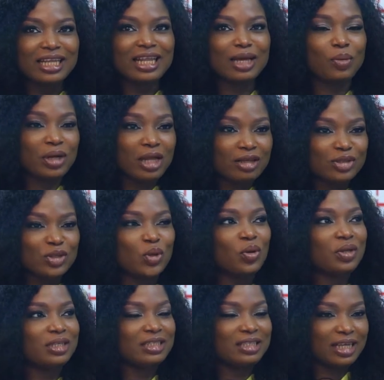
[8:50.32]
Like when I was
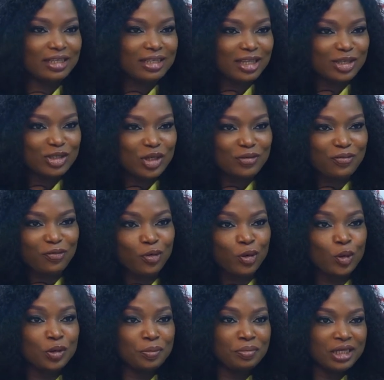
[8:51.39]
done, it's like they just
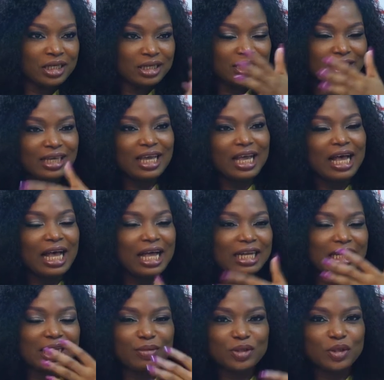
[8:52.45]
followed me
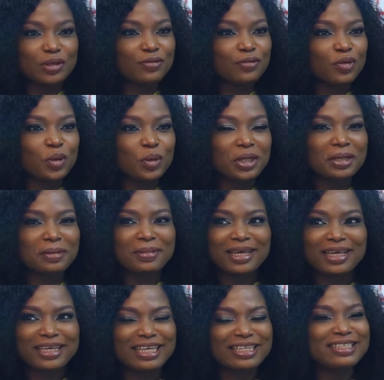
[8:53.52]
and they were just following. I'm
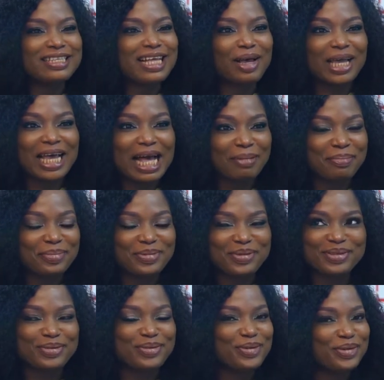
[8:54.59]
like, is this how it
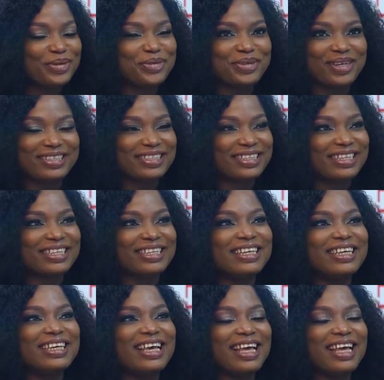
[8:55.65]
happens? Oh, interesting.